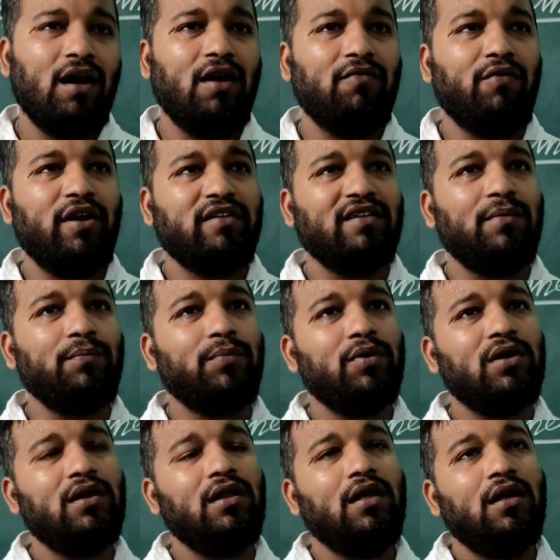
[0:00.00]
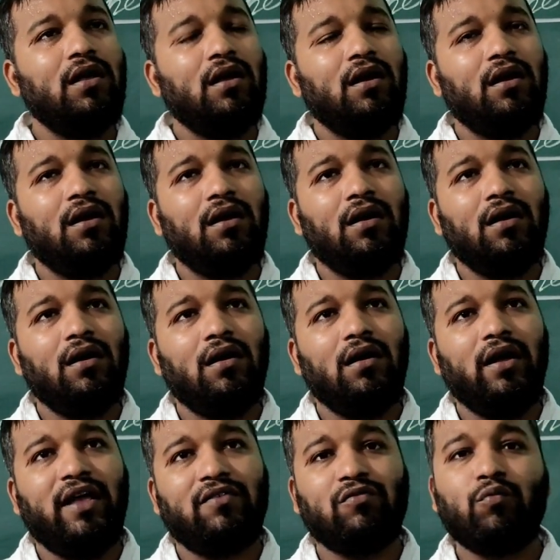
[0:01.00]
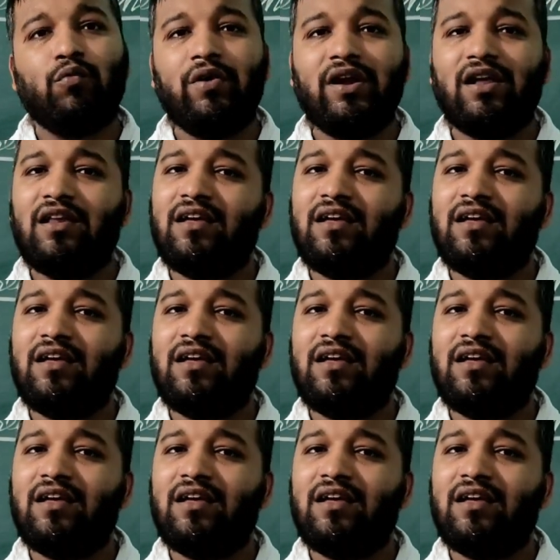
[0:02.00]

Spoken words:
For example, a squirrel